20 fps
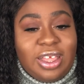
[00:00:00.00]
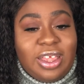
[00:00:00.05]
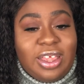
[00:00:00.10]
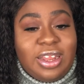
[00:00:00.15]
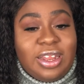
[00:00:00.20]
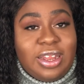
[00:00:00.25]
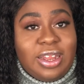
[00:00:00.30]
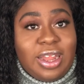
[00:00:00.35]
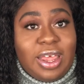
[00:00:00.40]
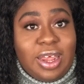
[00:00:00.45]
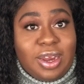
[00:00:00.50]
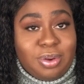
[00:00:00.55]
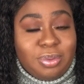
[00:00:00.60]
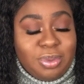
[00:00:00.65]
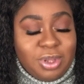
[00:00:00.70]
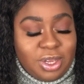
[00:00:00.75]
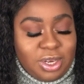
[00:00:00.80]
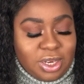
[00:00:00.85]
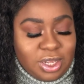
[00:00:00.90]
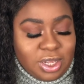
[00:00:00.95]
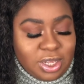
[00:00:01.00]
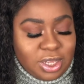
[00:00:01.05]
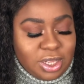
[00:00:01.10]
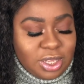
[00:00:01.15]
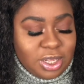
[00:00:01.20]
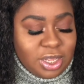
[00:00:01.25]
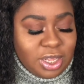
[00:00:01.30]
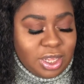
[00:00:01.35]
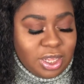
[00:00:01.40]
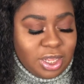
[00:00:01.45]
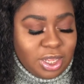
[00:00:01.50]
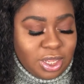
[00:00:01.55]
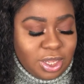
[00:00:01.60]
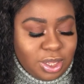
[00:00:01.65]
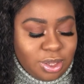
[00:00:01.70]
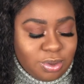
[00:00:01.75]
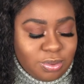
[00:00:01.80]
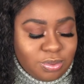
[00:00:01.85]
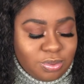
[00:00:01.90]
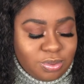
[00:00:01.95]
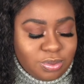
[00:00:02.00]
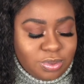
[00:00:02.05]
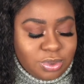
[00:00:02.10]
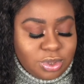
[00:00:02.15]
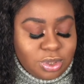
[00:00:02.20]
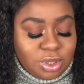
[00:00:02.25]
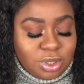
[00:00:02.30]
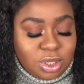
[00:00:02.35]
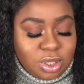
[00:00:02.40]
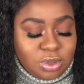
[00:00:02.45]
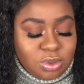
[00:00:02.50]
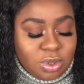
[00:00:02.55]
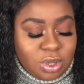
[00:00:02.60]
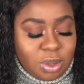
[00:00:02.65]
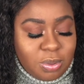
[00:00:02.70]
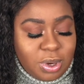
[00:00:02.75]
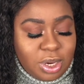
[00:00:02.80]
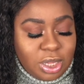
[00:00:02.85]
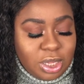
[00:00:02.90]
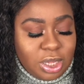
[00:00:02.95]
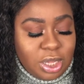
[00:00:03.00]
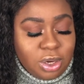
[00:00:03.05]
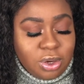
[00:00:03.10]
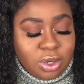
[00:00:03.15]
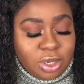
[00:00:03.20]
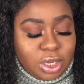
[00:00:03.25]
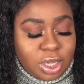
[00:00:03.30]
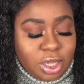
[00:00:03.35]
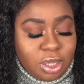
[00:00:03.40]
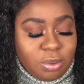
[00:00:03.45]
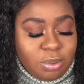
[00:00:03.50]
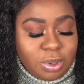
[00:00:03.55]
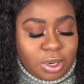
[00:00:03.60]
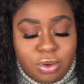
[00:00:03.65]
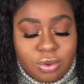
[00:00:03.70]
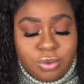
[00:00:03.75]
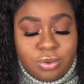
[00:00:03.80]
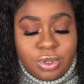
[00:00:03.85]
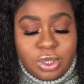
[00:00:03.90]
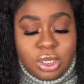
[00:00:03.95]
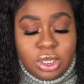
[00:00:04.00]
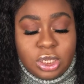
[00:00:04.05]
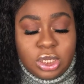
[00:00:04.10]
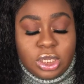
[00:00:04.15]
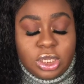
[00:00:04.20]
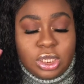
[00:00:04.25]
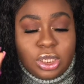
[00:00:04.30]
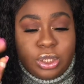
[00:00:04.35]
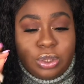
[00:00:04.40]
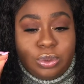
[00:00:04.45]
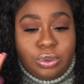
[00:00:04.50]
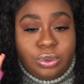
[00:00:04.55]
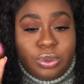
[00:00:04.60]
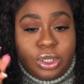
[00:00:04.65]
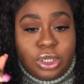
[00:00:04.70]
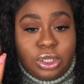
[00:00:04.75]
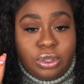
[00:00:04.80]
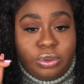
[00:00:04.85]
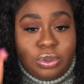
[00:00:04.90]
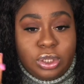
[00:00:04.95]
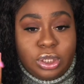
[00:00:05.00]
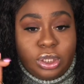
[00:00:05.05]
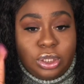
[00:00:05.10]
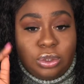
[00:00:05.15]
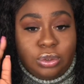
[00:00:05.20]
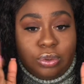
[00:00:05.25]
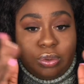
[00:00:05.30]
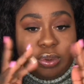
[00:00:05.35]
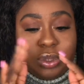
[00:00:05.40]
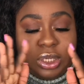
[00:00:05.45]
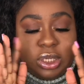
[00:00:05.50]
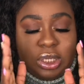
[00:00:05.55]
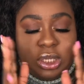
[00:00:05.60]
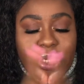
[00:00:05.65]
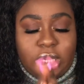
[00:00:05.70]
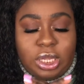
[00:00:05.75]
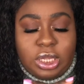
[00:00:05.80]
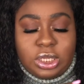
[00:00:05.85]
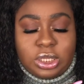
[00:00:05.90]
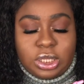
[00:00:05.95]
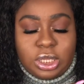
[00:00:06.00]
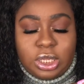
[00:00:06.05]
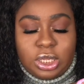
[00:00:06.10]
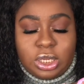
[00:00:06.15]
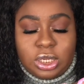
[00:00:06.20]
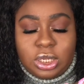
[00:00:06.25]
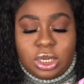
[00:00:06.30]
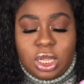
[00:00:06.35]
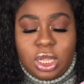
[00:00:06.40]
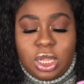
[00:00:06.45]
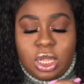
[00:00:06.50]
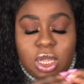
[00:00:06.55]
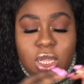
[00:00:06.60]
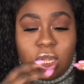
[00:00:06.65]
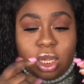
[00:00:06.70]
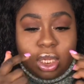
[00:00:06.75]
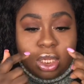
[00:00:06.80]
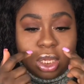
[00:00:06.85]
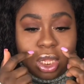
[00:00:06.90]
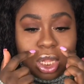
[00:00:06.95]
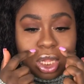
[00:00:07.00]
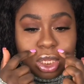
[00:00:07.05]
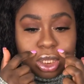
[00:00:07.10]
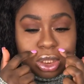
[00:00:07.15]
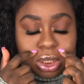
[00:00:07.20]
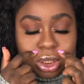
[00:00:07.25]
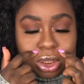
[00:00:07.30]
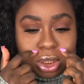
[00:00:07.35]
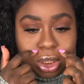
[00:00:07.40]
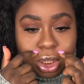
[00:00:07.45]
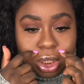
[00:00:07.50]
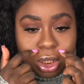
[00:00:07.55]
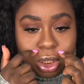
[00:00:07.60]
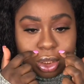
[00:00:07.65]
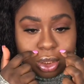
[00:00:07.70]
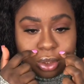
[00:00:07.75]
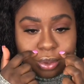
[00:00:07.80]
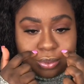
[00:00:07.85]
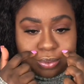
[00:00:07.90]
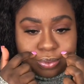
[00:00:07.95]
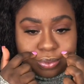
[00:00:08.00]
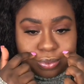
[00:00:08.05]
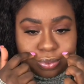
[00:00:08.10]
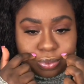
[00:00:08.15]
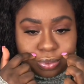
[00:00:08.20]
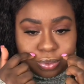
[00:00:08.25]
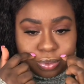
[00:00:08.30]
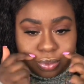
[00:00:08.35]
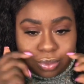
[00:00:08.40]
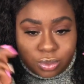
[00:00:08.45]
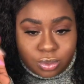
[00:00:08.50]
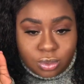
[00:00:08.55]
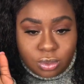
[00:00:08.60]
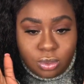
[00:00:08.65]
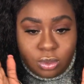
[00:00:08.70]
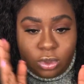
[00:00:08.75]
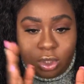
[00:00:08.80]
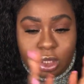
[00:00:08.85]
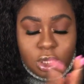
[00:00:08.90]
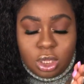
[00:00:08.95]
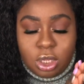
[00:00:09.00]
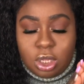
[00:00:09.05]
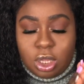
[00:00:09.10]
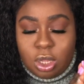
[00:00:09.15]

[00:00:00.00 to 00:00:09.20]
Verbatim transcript: a lot of money um so those will come in a later date, but I really really really really like that gloss. Um a